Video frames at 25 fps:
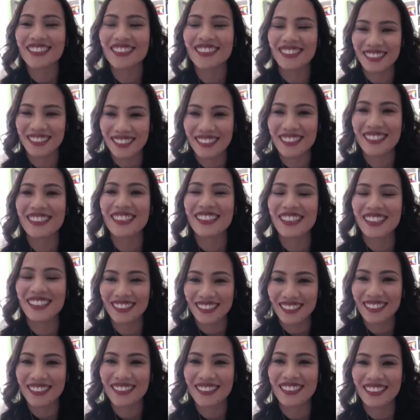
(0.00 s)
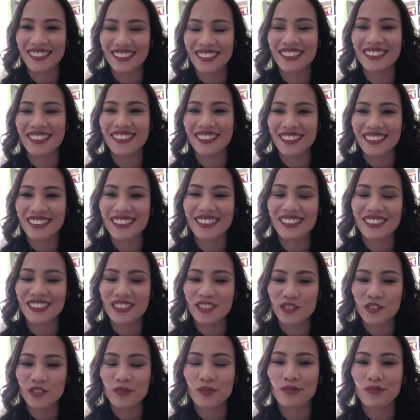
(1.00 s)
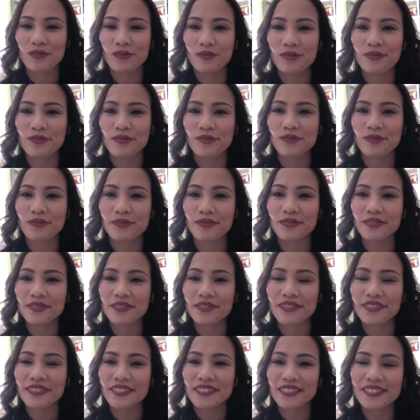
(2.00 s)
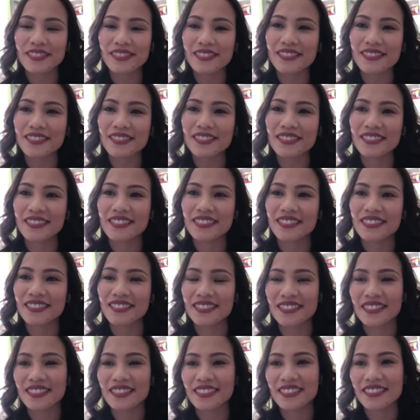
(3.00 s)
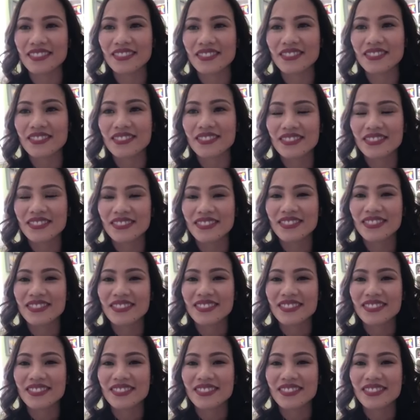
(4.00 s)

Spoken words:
No words are spoken by the person on screen.